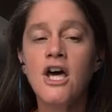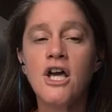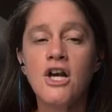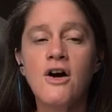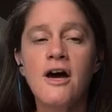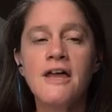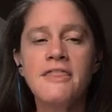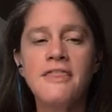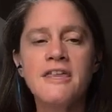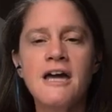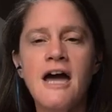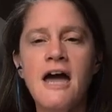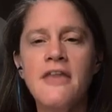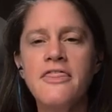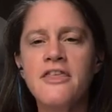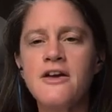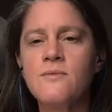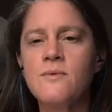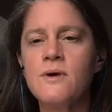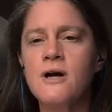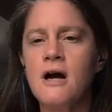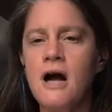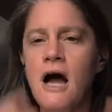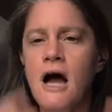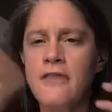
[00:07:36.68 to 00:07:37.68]
Yeah. No, I think
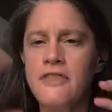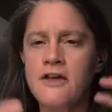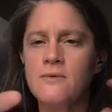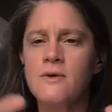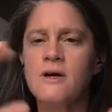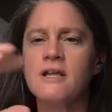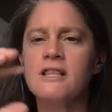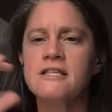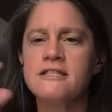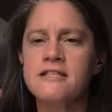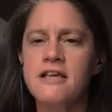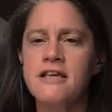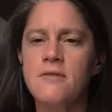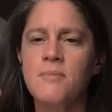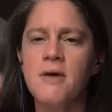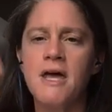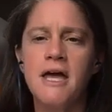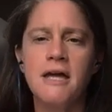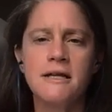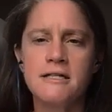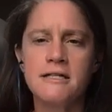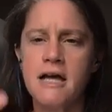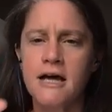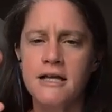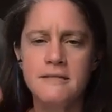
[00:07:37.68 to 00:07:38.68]
we're on the same
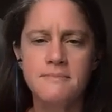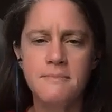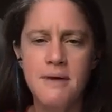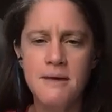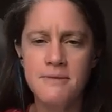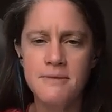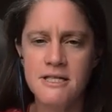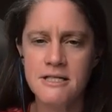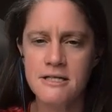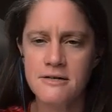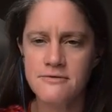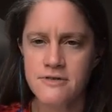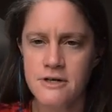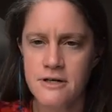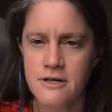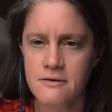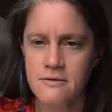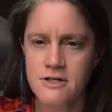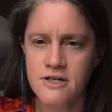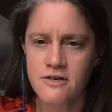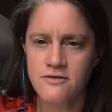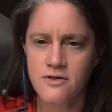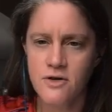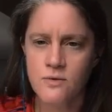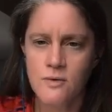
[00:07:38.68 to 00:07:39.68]
page. Yeah, it's maybe
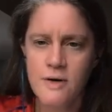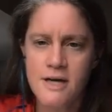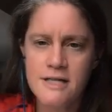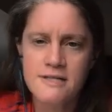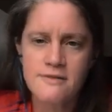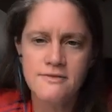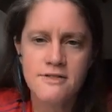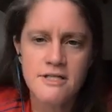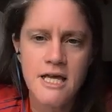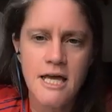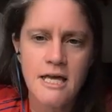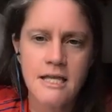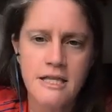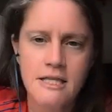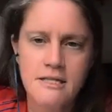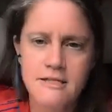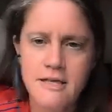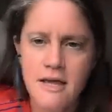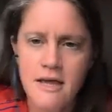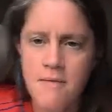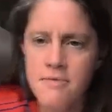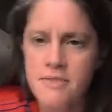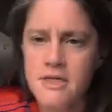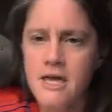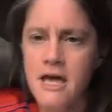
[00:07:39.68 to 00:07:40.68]
different ways of saying the
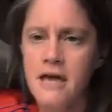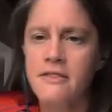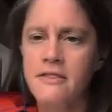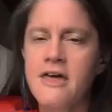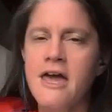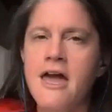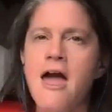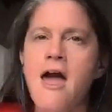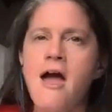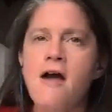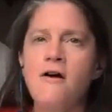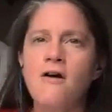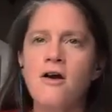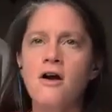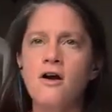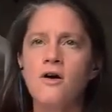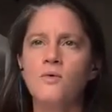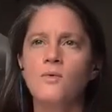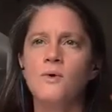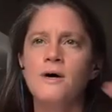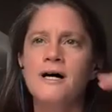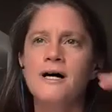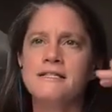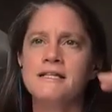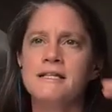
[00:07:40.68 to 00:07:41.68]
same thing. The
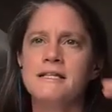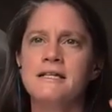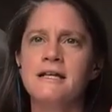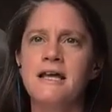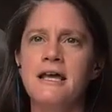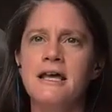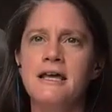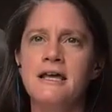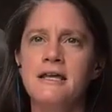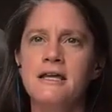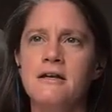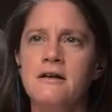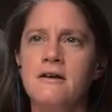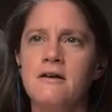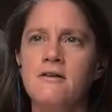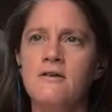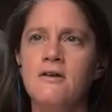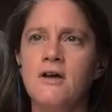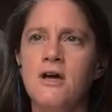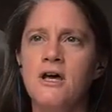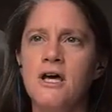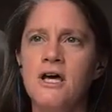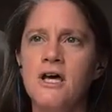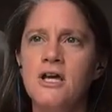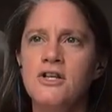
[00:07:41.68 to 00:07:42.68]
error wasn't
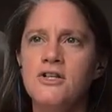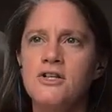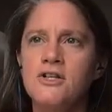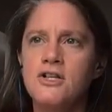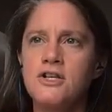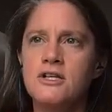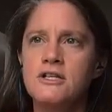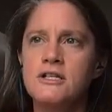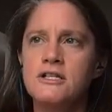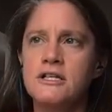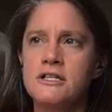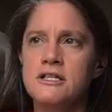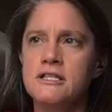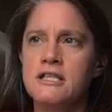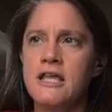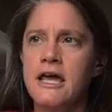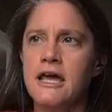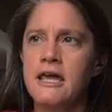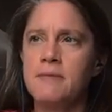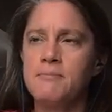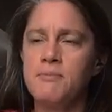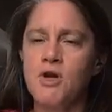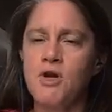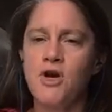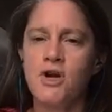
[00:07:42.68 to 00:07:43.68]
in just
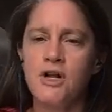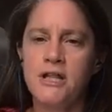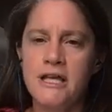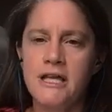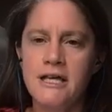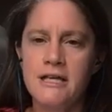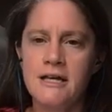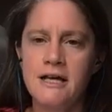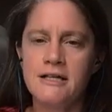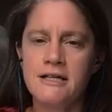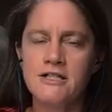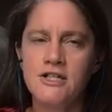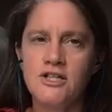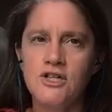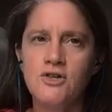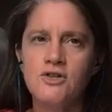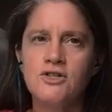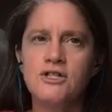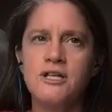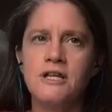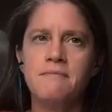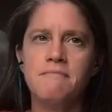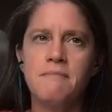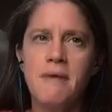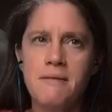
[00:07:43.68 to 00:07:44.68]
like purely in
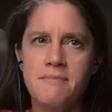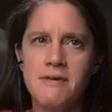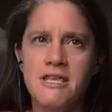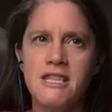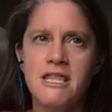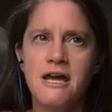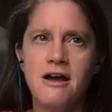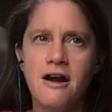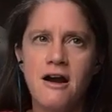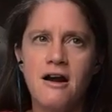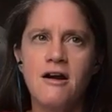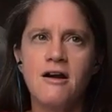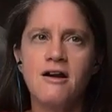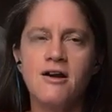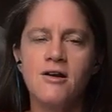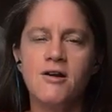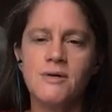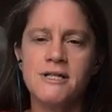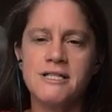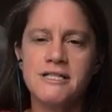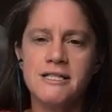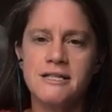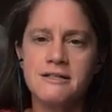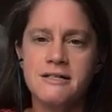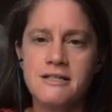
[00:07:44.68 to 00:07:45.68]
execution. Maybe the
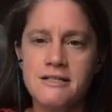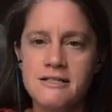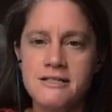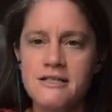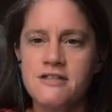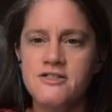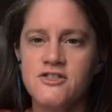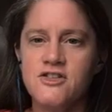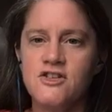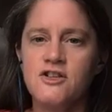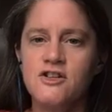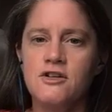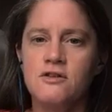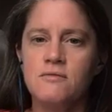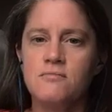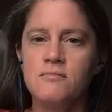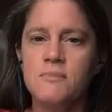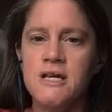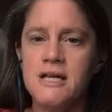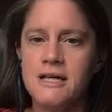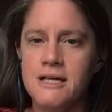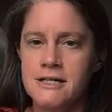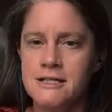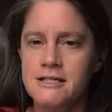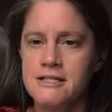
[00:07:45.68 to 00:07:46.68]
error was in decision
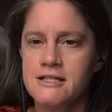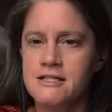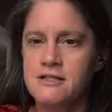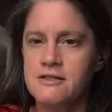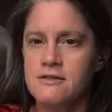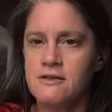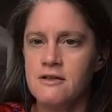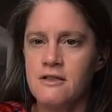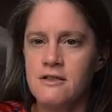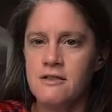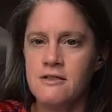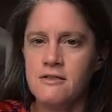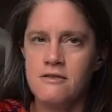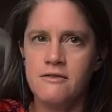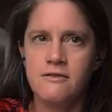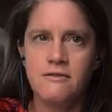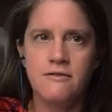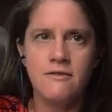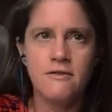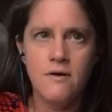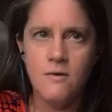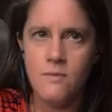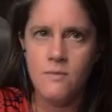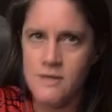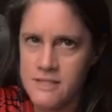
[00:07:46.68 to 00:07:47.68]
because
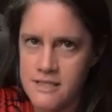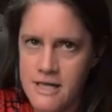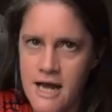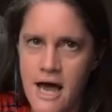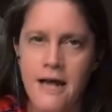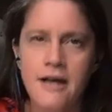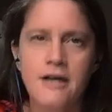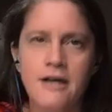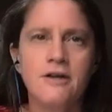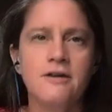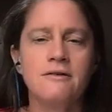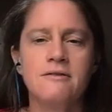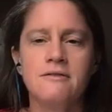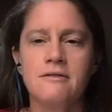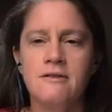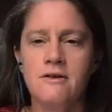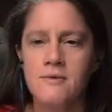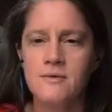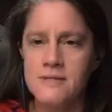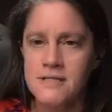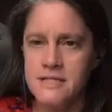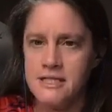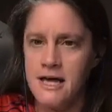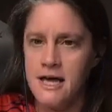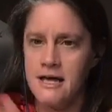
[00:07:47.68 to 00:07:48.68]
there was not
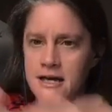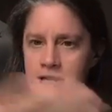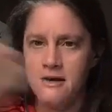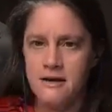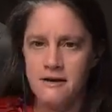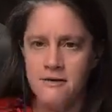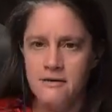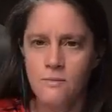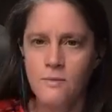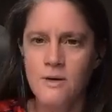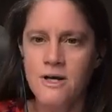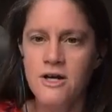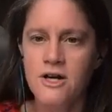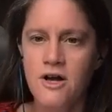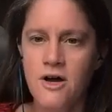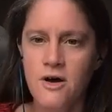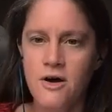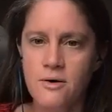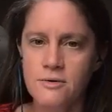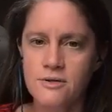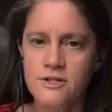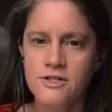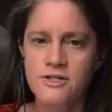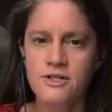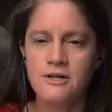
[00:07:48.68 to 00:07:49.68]
a
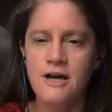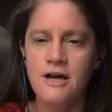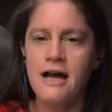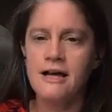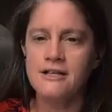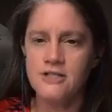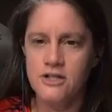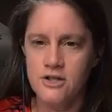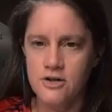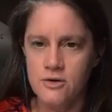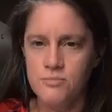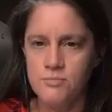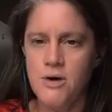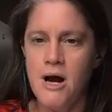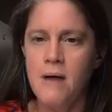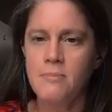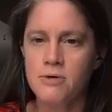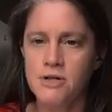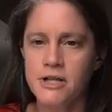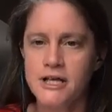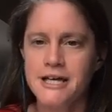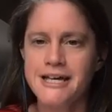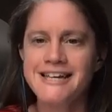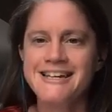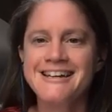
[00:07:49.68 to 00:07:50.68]
window to execute
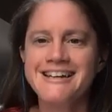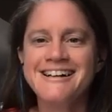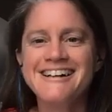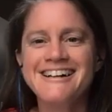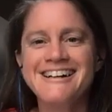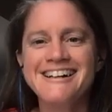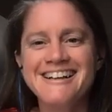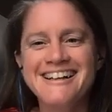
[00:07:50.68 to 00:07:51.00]
properly.